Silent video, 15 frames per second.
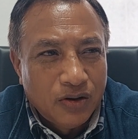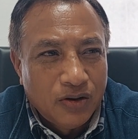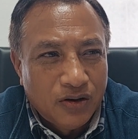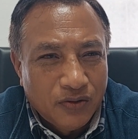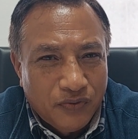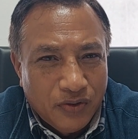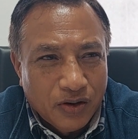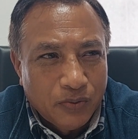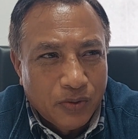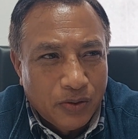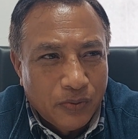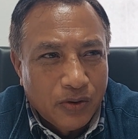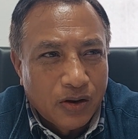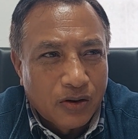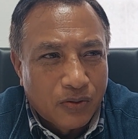interfere
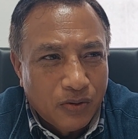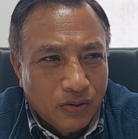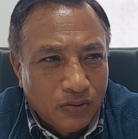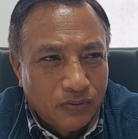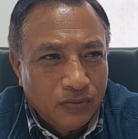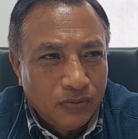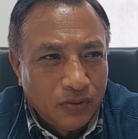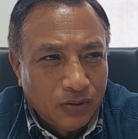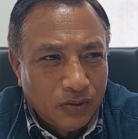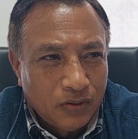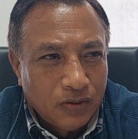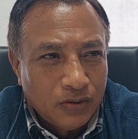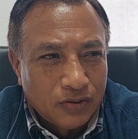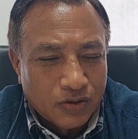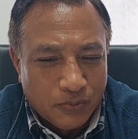when we are wrong.
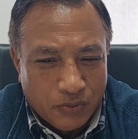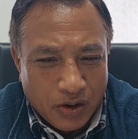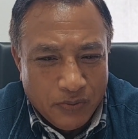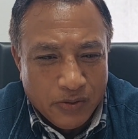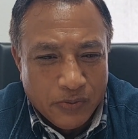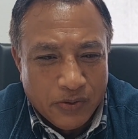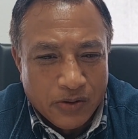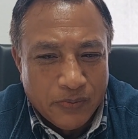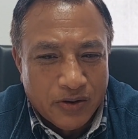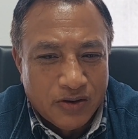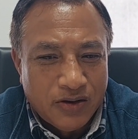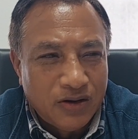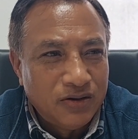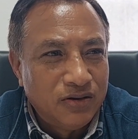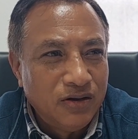Sometimes if
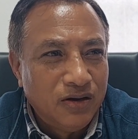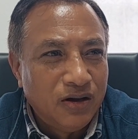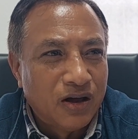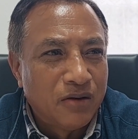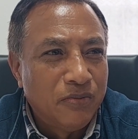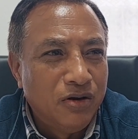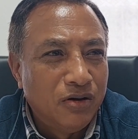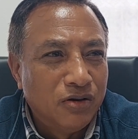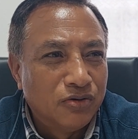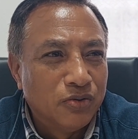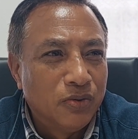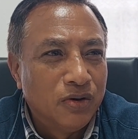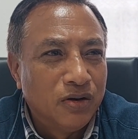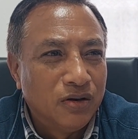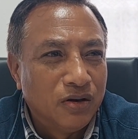emergency, the army also
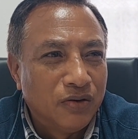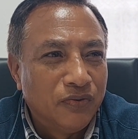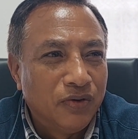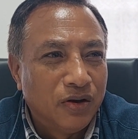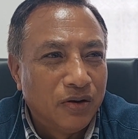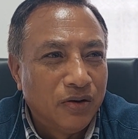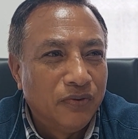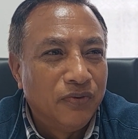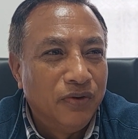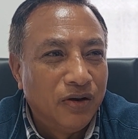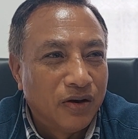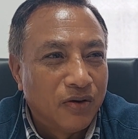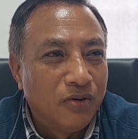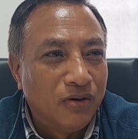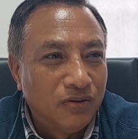will interfere if they
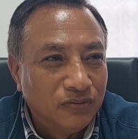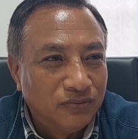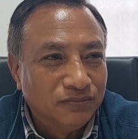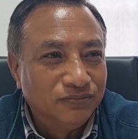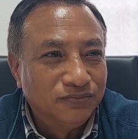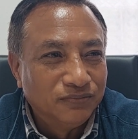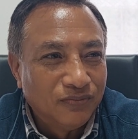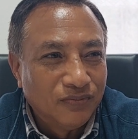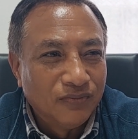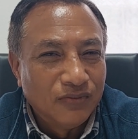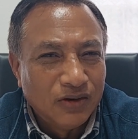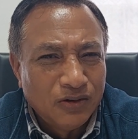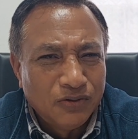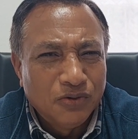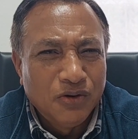are wrong.
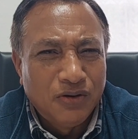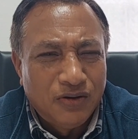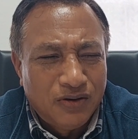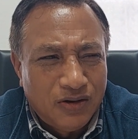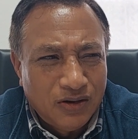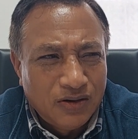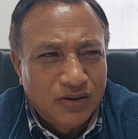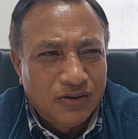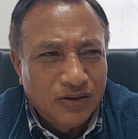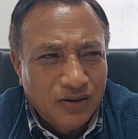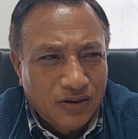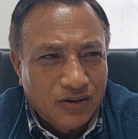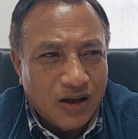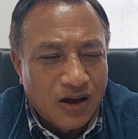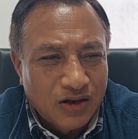So this
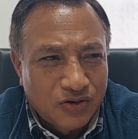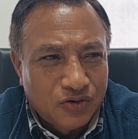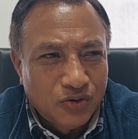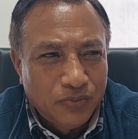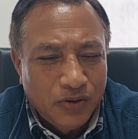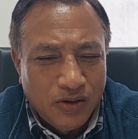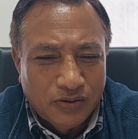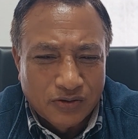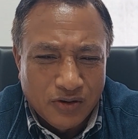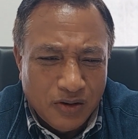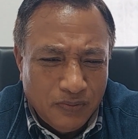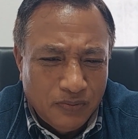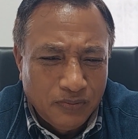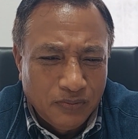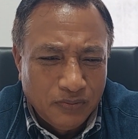is, has to be
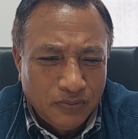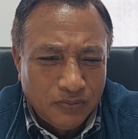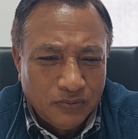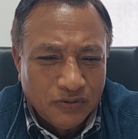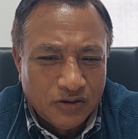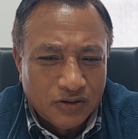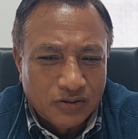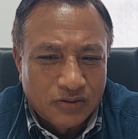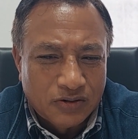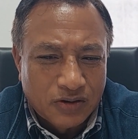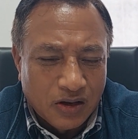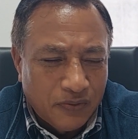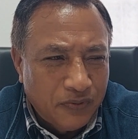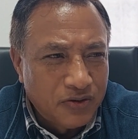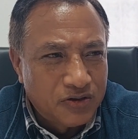some
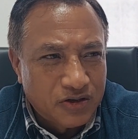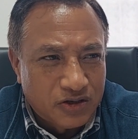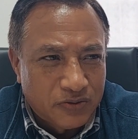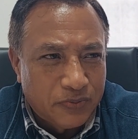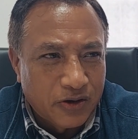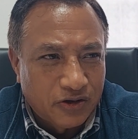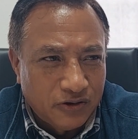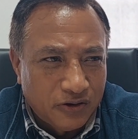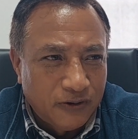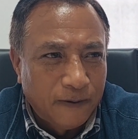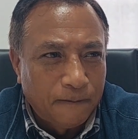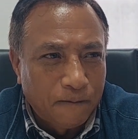self-introspection